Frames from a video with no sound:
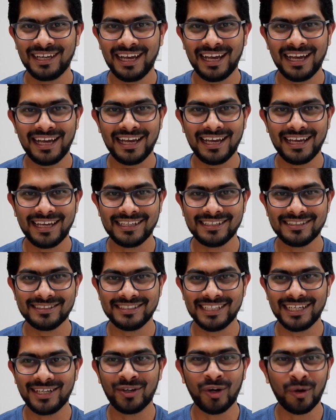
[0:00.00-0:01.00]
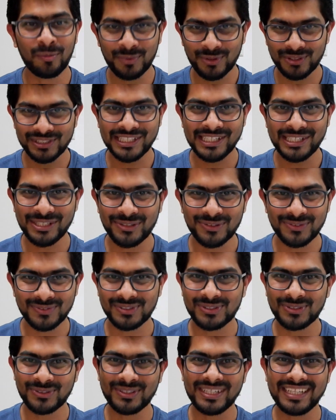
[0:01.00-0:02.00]
And yeah, hope to see you
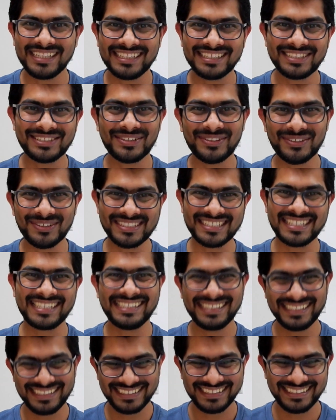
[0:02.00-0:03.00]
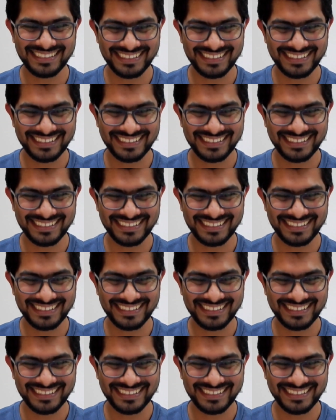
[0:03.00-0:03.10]
soon in this course.